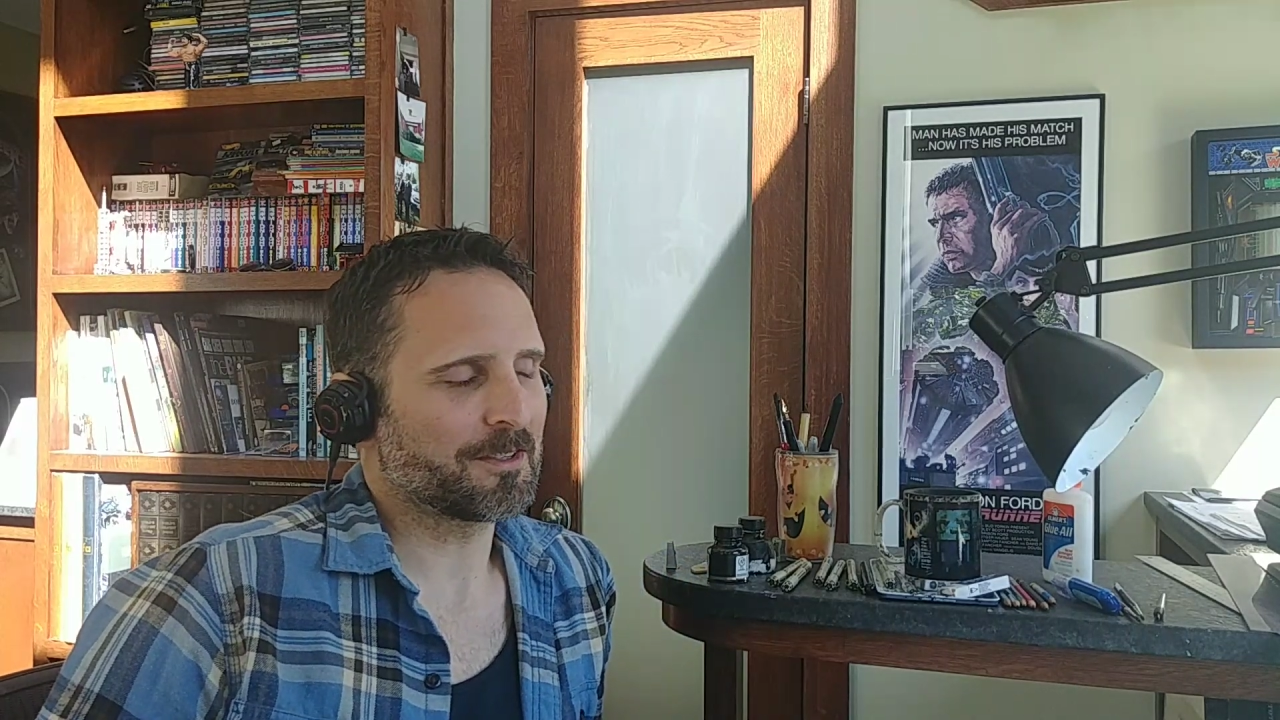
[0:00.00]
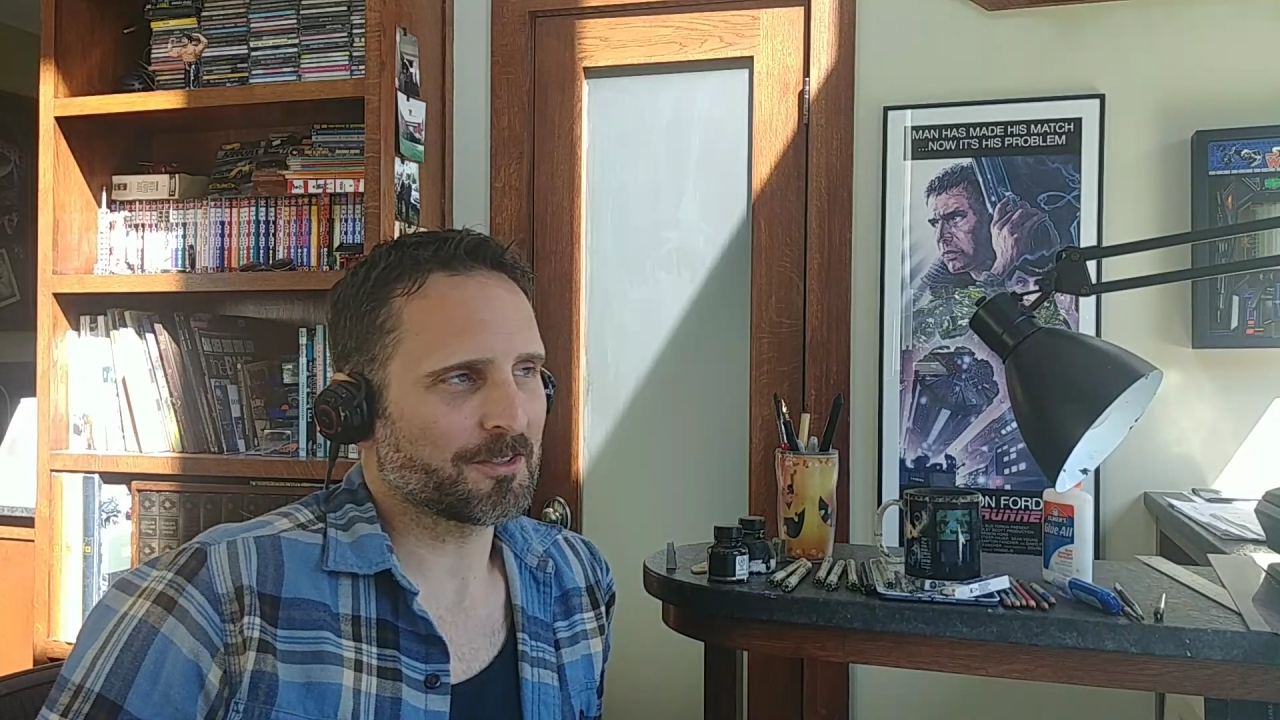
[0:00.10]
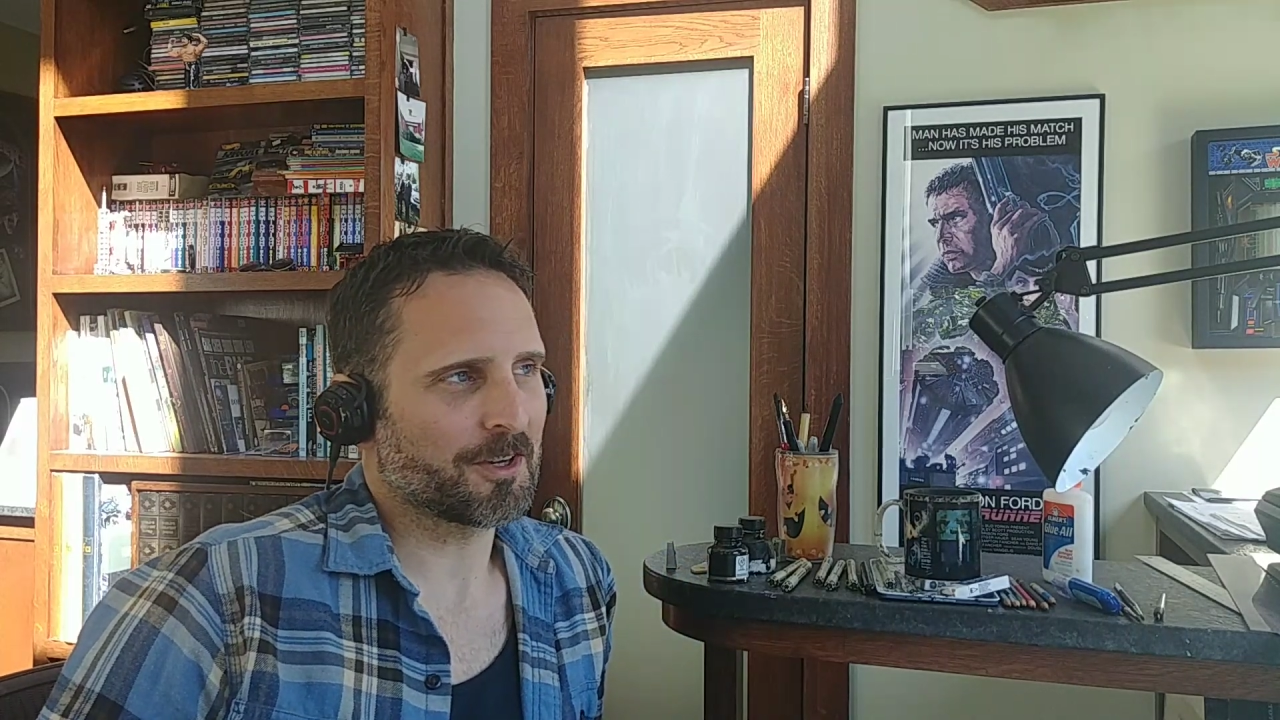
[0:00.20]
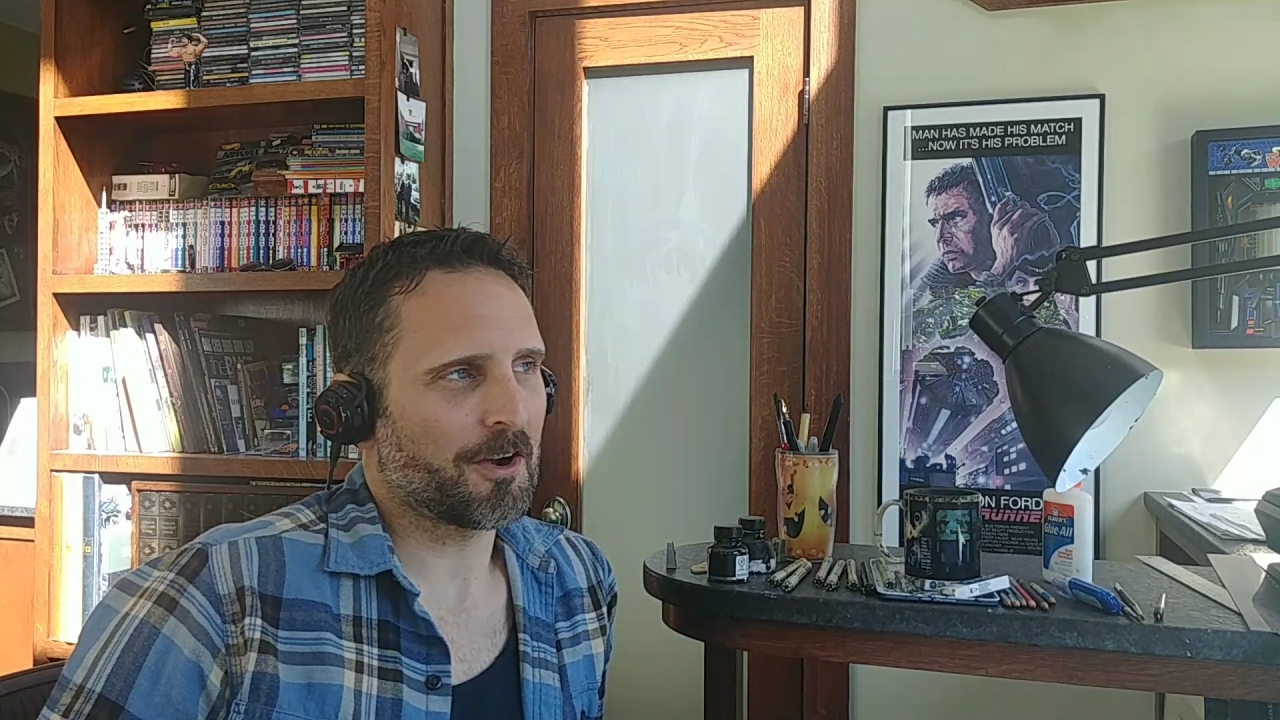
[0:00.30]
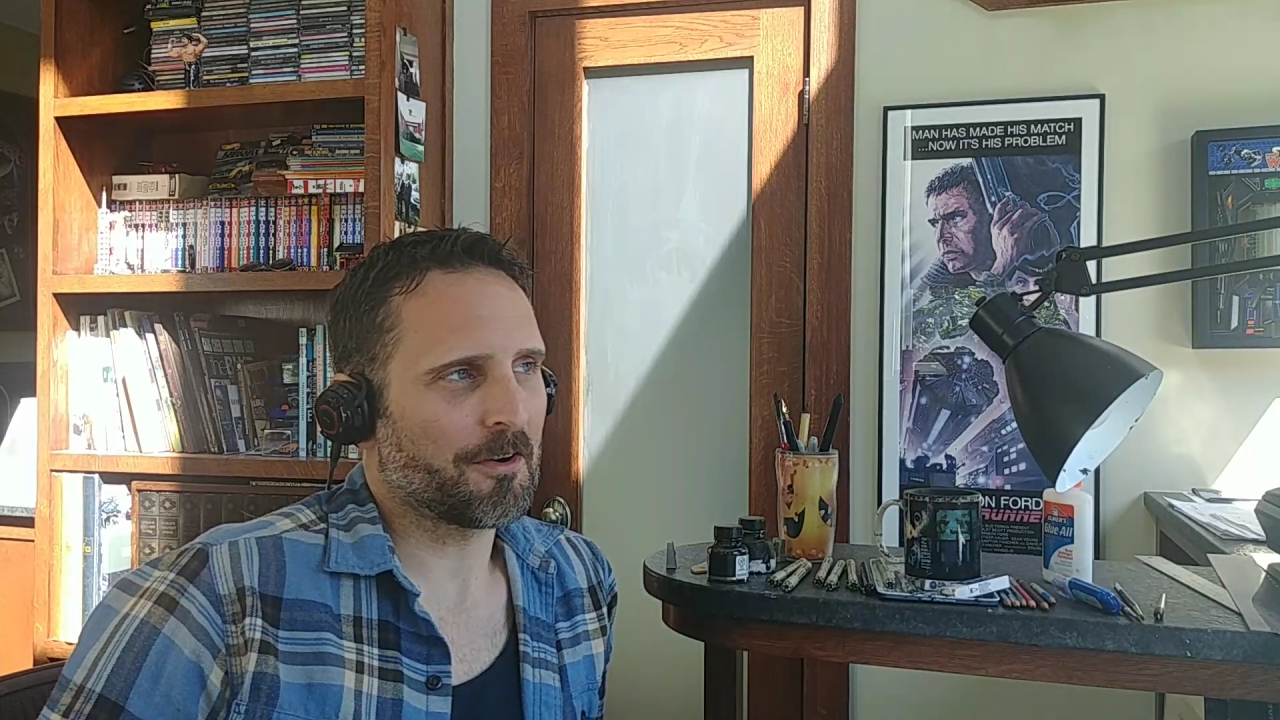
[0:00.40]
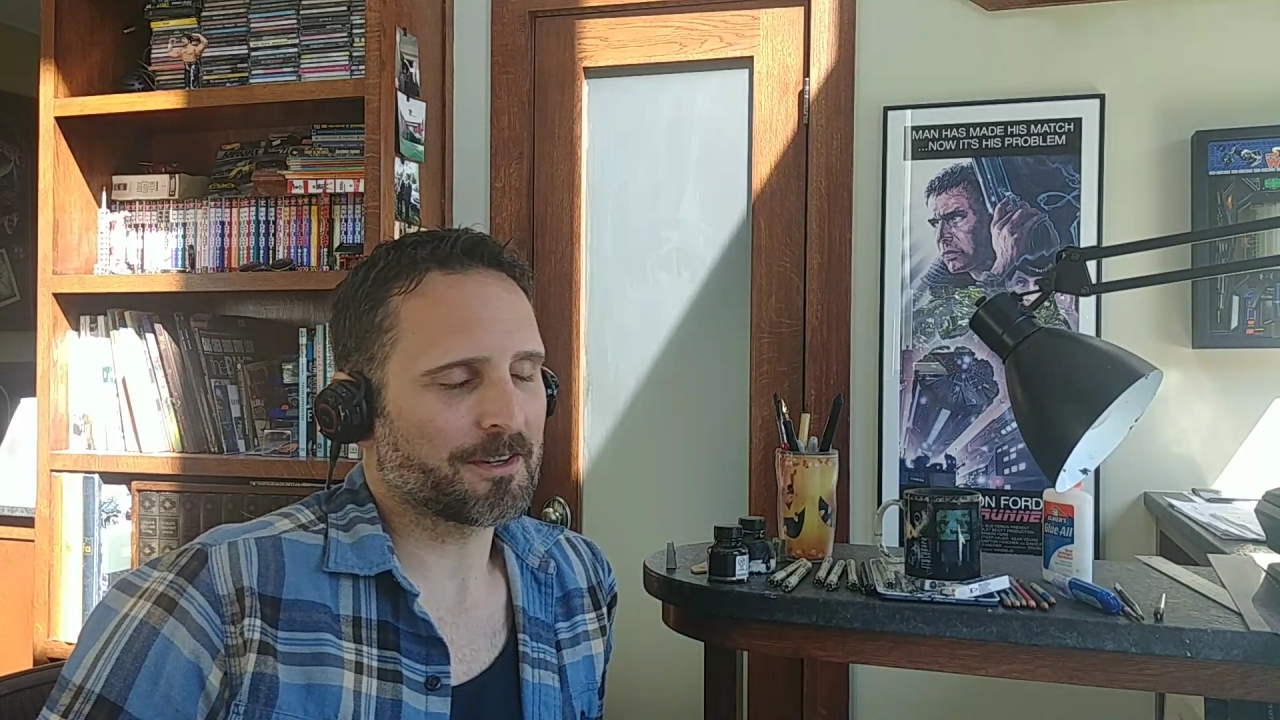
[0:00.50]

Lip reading: in your car,